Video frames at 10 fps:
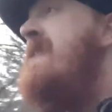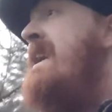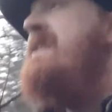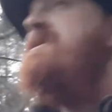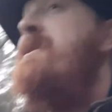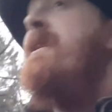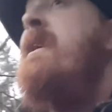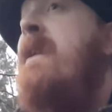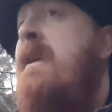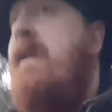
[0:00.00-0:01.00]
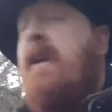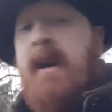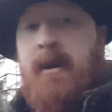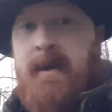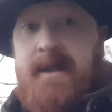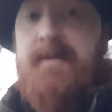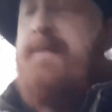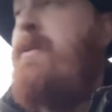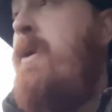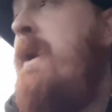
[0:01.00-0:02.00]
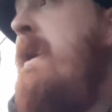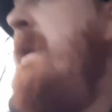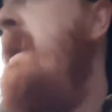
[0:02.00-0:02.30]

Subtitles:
Lancashire weather report.